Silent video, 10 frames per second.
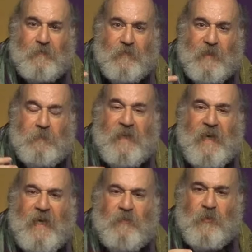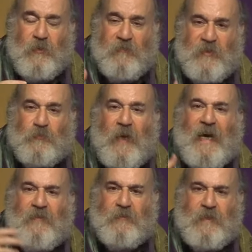the behavior of this
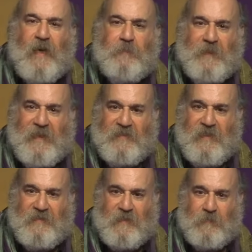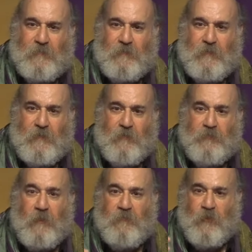rather complex system
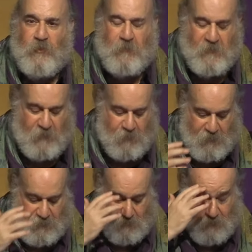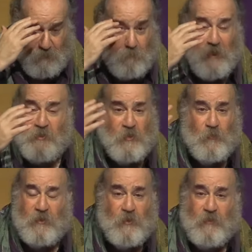from first principles, much as
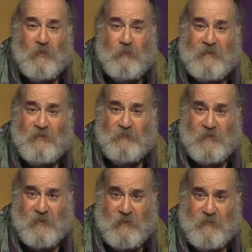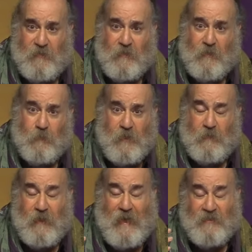we do in the rest of physics,
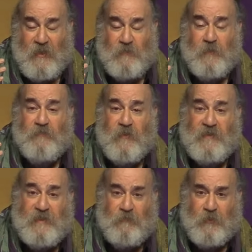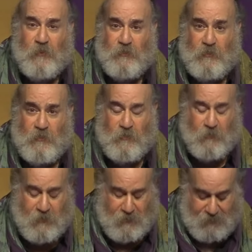but as has been very difficult to
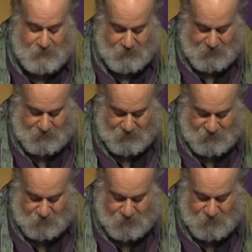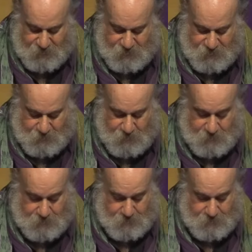do in the context of living systems.